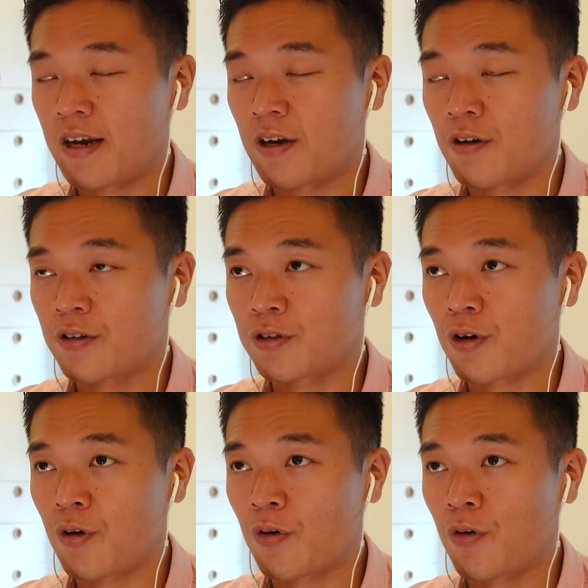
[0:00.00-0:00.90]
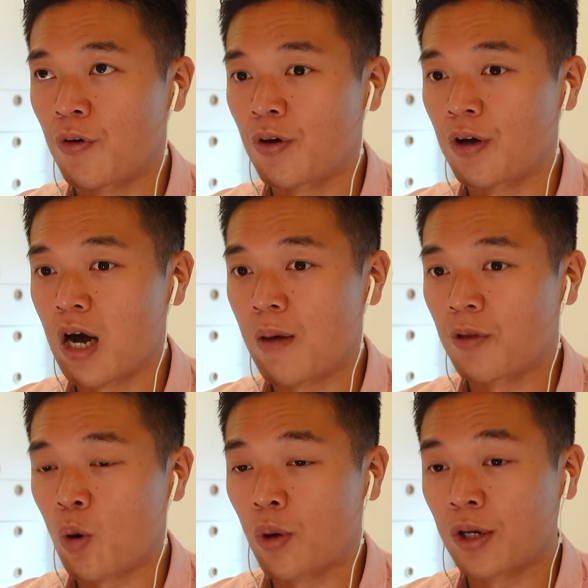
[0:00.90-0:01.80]
and also I'm
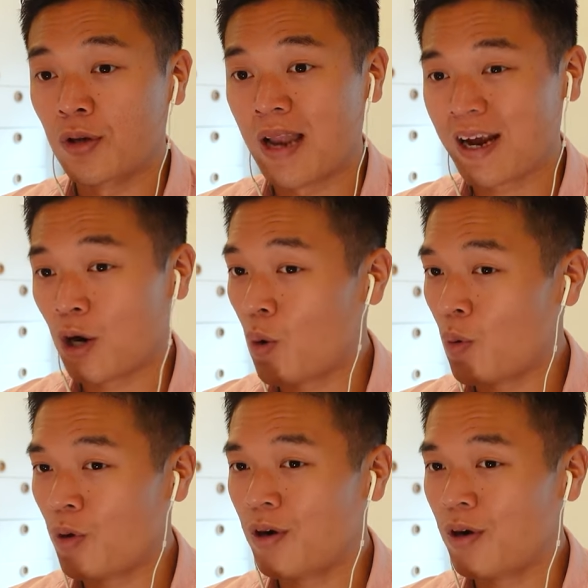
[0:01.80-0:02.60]
not willing to let go.